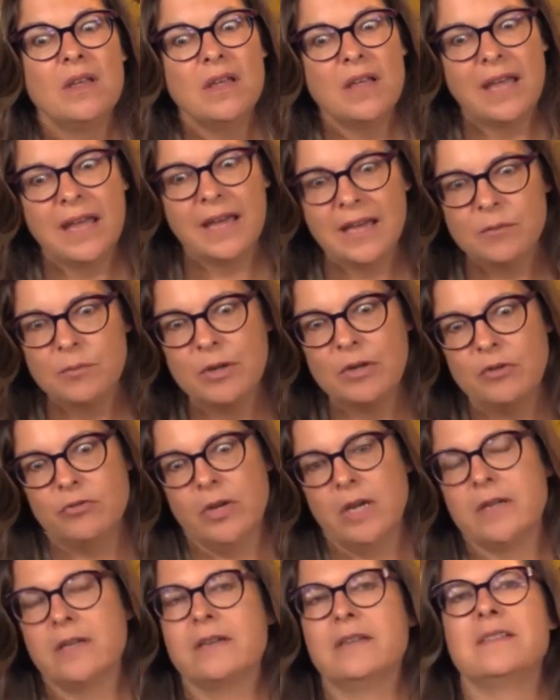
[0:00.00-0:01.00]
had been
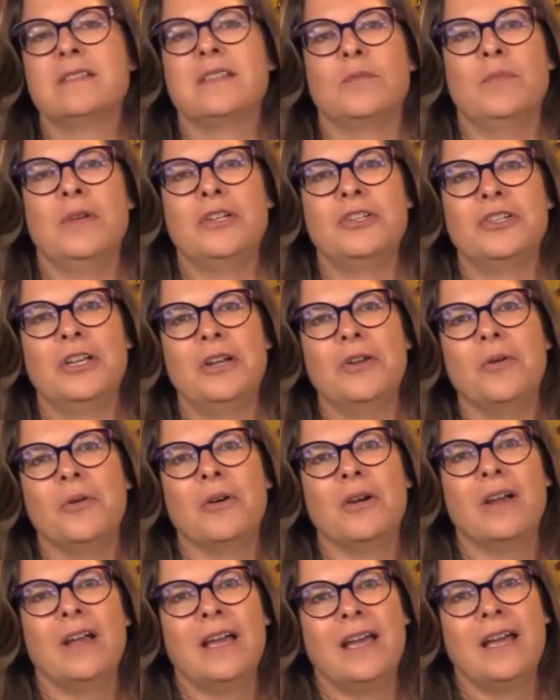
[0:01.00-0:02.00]
drugged into submission,
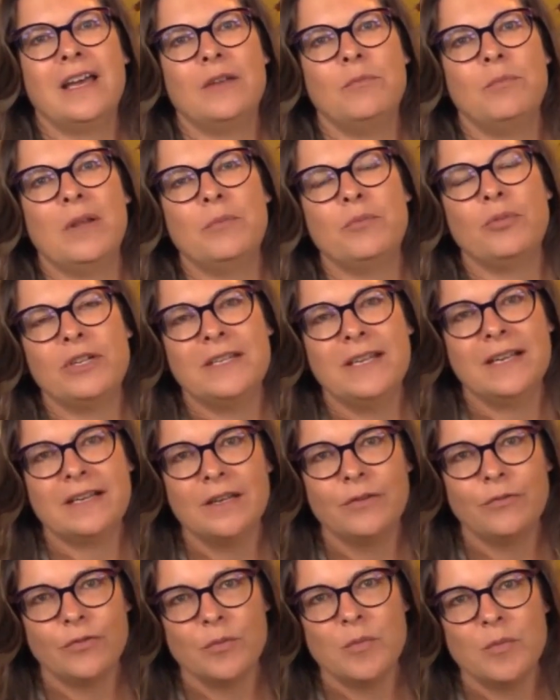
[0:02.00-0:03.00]
or had been
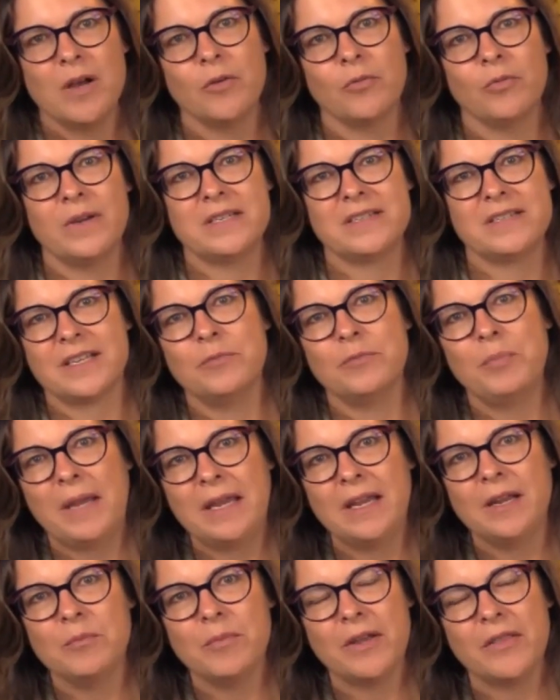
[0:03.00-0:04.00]
protected from all risk and
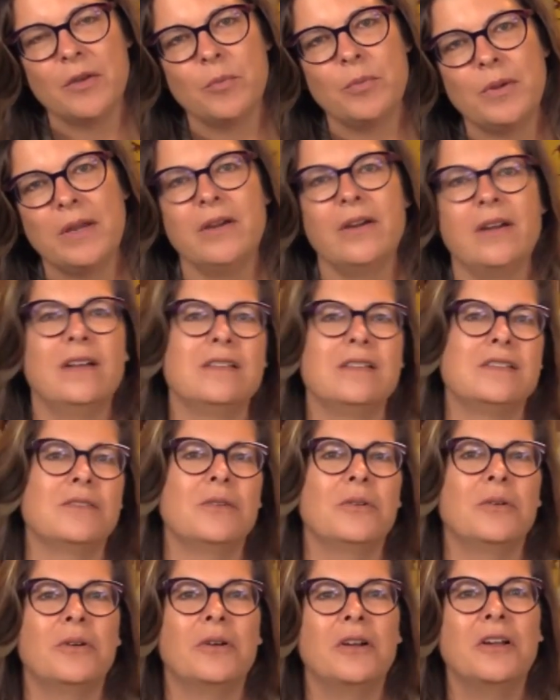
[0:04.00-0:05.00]
pain by their parents,
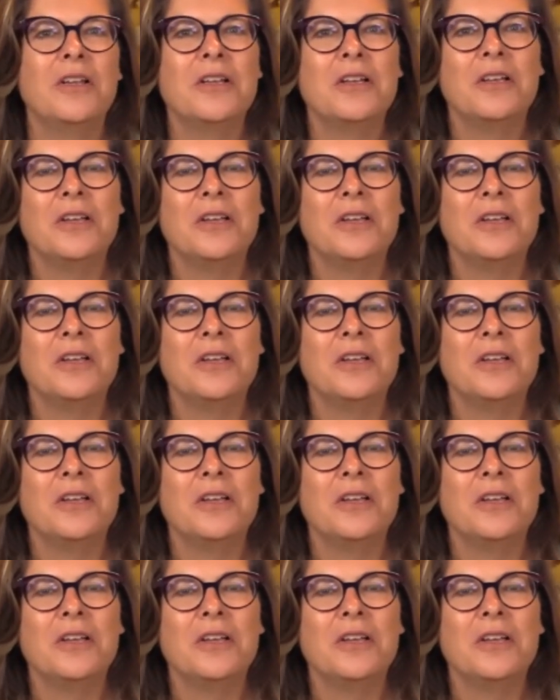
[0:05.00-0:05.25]
or,